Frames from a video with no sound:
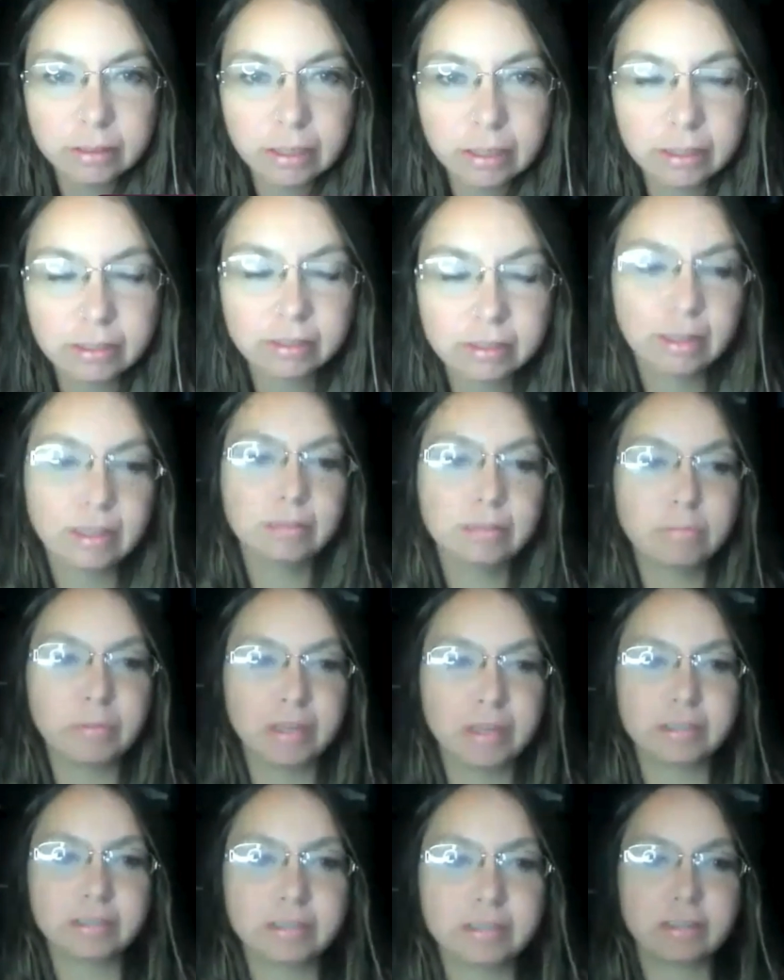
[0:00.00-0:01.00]
that
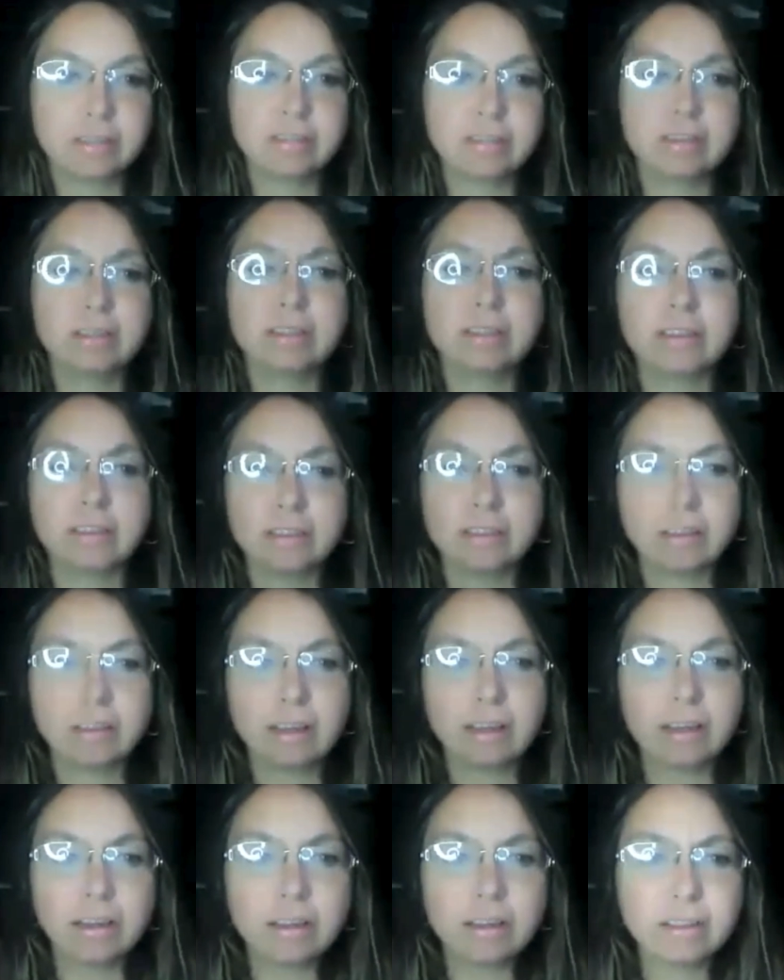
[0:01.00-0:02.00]
makes sense.
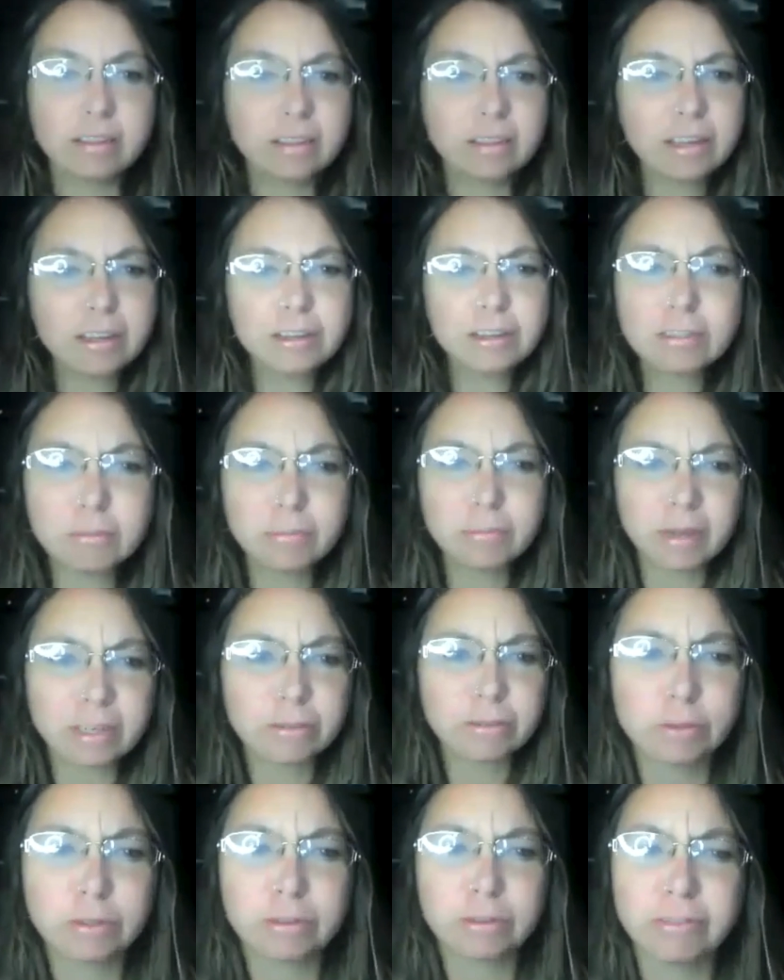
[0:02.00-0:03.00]
Thank you so
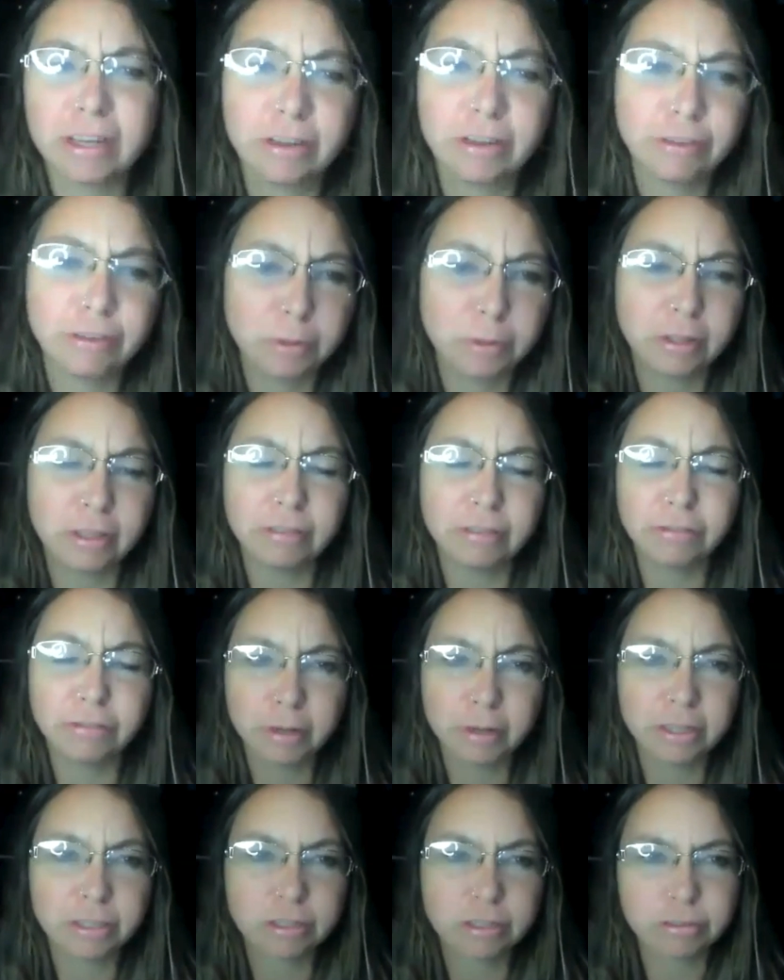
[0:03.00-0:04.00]
much for the valuable
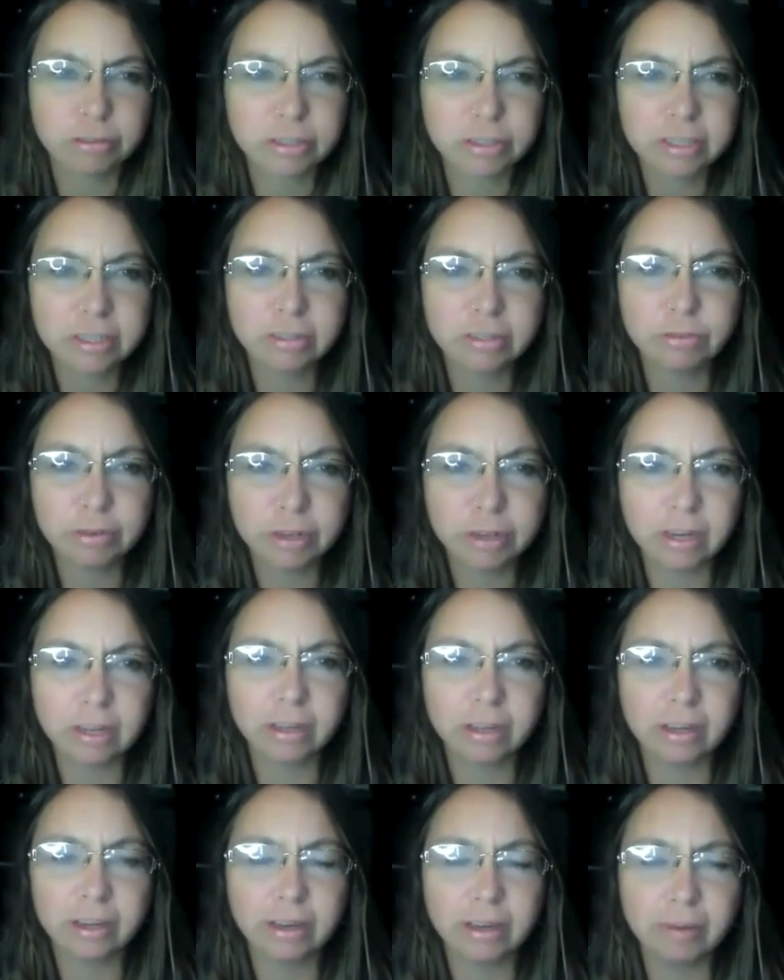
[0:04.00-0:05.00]
information, Christine.
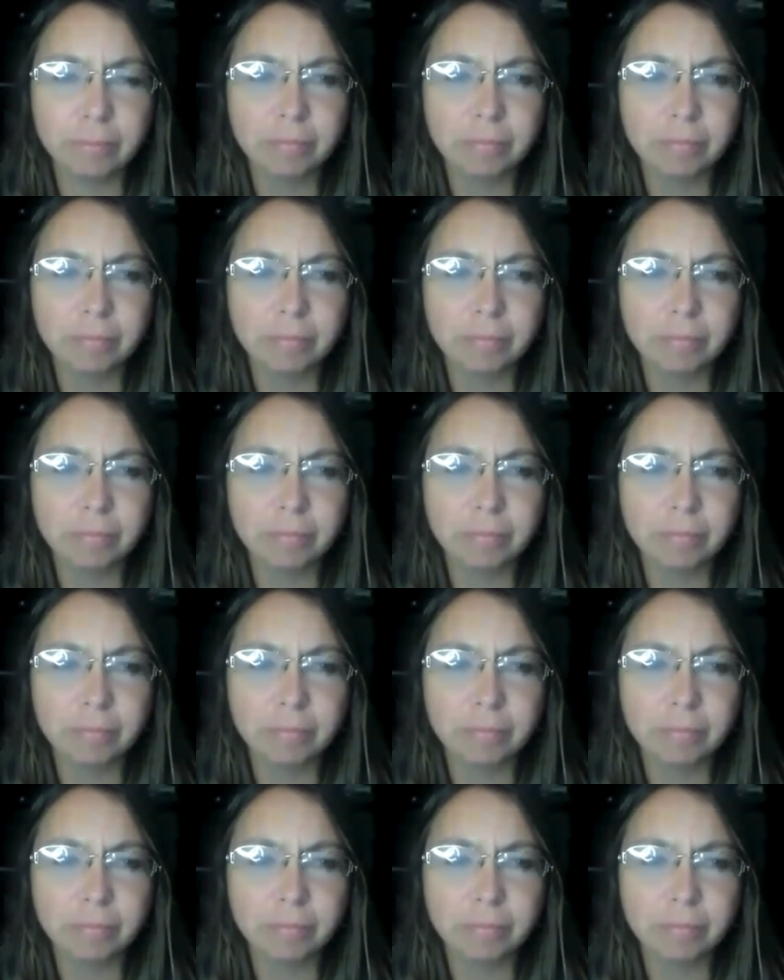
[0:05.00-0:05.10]
Really,